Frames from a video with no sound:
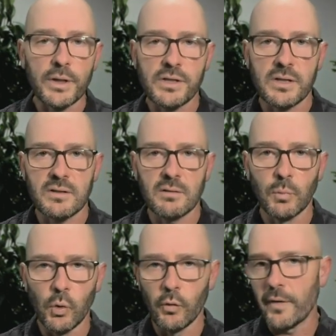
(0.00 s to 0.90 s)
which is the
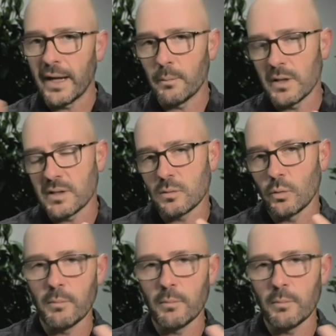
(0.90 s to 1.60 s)
more venomous or